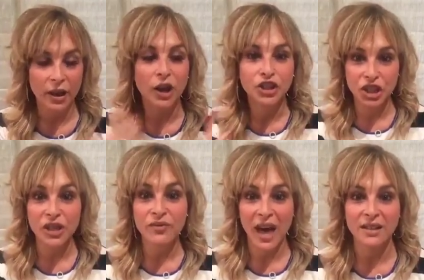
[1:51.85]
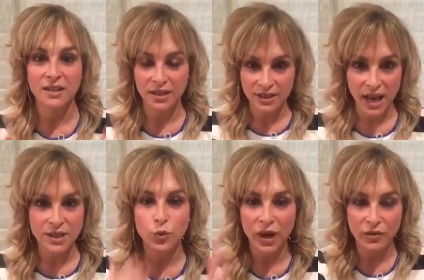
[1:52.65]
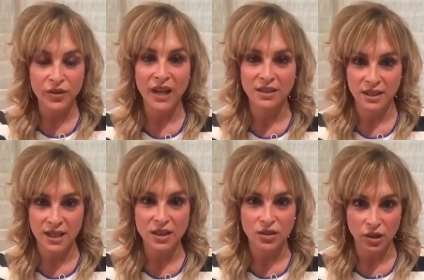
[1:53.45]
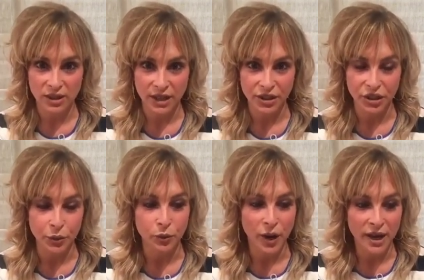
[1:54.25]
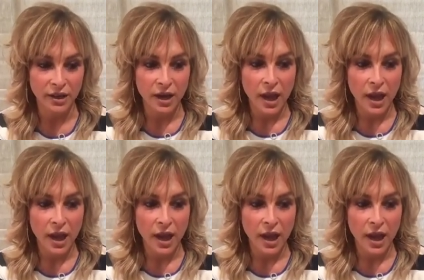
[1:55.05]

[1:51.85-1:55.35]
achieve that success whatever that success looks like to you right